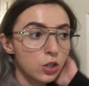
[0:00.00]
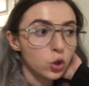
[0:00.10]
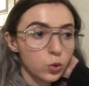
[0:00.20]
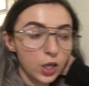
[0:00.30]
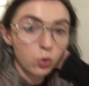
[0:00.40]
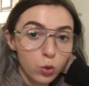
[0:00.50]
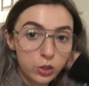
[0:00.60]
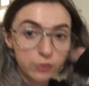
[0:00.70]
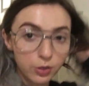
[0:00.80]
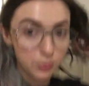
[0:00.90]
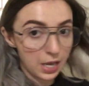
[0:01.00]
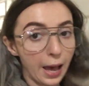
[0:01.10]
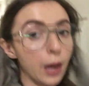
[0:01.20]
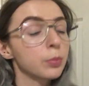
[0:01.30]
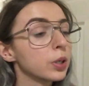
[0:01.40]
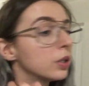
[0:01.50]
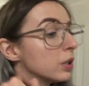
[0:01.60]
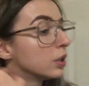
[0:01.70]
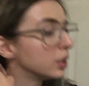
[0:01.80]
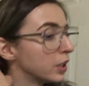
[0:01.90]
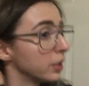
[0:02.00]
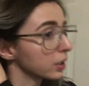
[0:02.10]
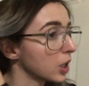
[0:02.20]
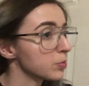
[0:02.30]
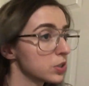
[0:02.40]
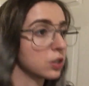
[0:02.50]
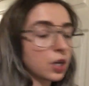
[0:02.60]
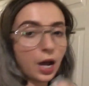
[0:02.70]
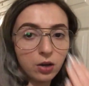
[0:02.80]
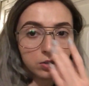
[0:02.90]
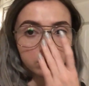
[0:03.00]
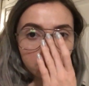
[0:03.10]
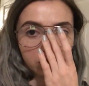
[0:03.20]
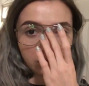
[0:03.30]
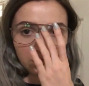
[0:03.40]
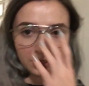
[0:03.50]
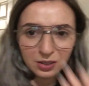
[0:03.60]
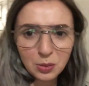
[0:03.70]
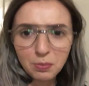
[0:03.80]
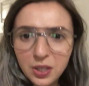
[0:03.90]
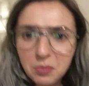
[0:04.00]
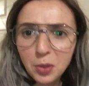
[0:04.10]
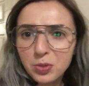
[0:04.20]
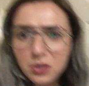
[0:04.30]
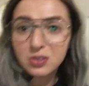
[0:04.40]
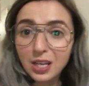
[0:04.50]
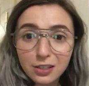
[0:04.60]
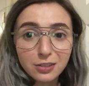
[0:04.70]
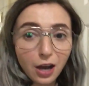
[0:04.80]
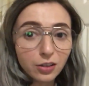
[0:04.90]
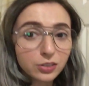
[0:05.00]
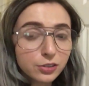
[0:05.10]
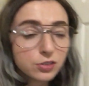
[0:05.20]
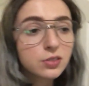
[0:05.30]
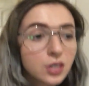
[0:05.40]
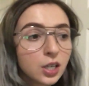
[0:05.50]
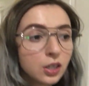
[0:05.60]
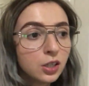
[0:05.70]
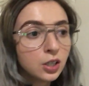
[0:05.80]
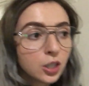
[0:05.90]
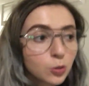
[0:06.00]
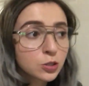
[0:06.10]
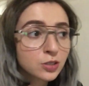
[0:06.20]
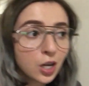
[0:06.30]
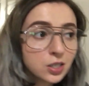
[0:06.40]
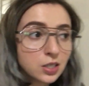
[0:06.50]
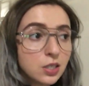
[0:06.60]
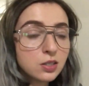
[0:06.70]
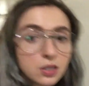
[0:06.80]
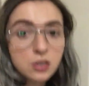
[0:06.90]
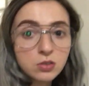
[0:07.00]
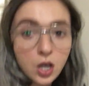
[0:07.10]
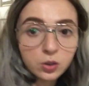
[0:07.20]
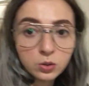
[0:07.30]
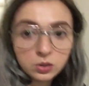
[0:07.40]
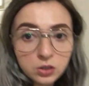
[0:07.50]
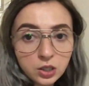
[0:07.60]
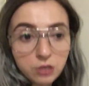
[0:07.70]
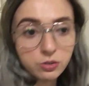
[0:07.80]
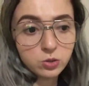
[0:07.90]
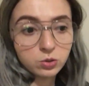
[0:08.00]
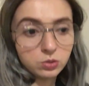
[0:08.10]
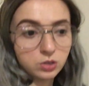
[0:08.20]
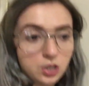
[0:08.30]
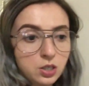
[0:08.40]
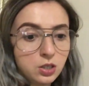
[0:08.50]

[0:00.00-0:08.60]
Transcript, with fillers: you can order it from the app and then it comes to your house. And I think the minimum is $10, which is kind of easy, you know, if you